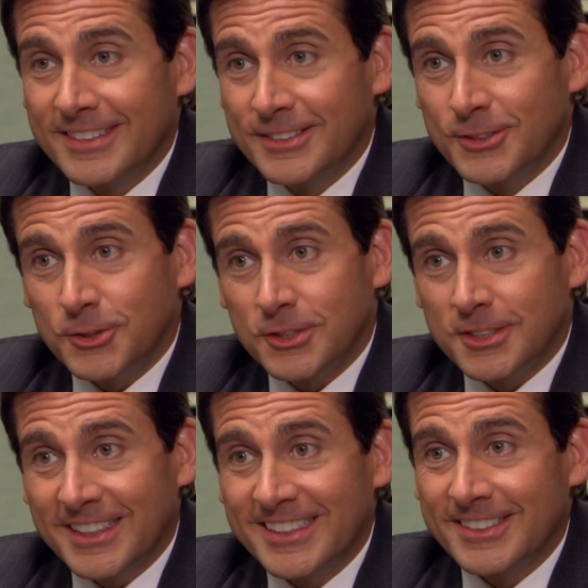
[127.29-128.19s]

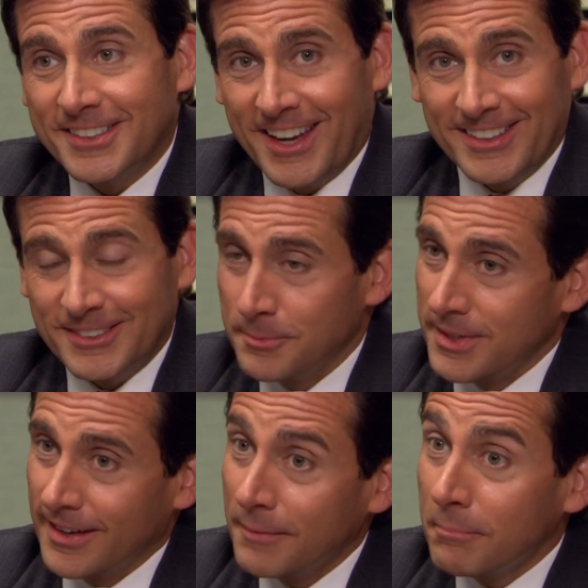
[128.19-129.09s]
She chains
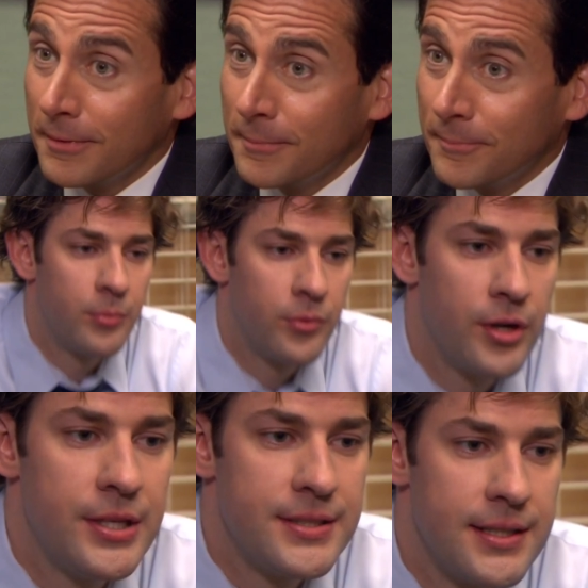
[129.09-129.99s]
me up. I think
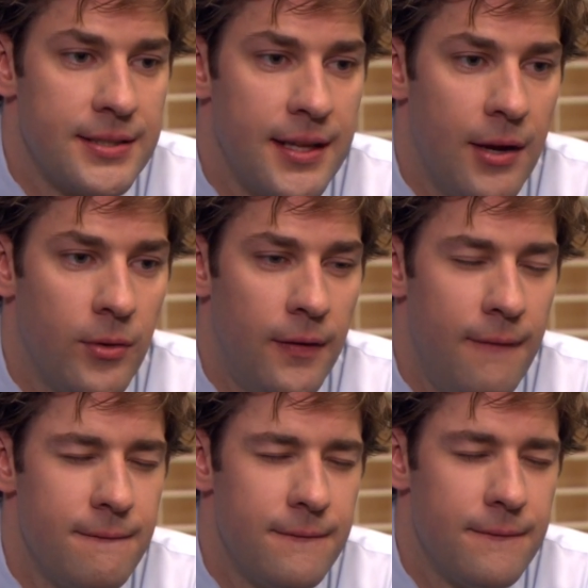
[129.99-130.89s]
pretty good sense of that one.
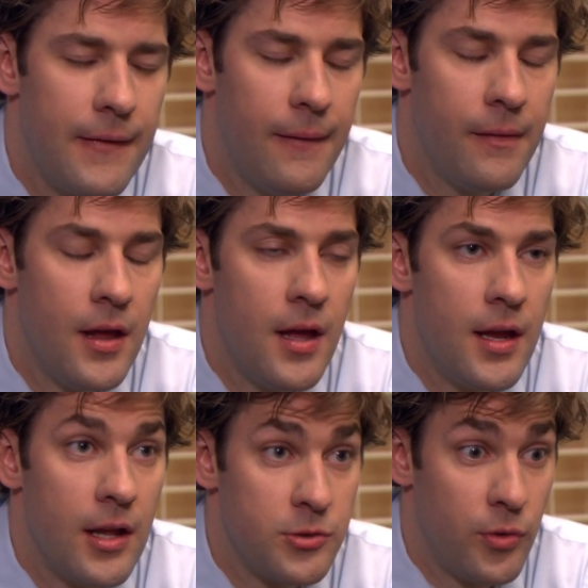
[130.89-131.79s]
Okay. Yep. All right.
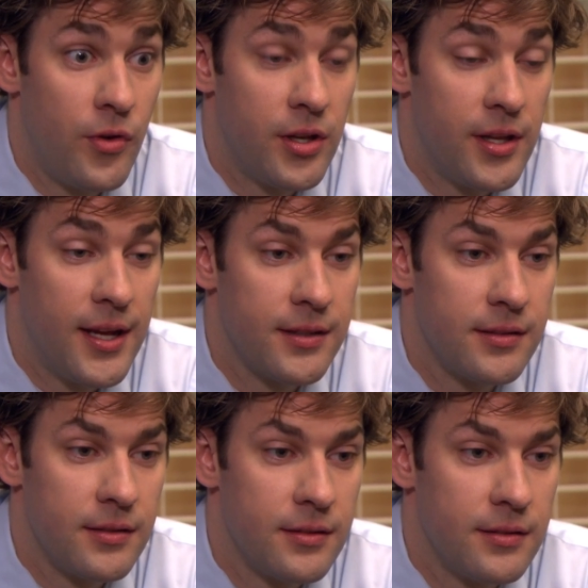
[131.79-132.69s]
Let's move on to the
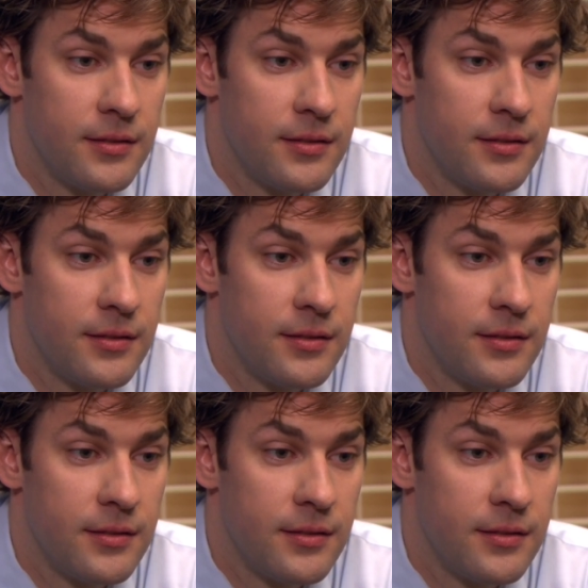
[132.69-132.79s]
next. Number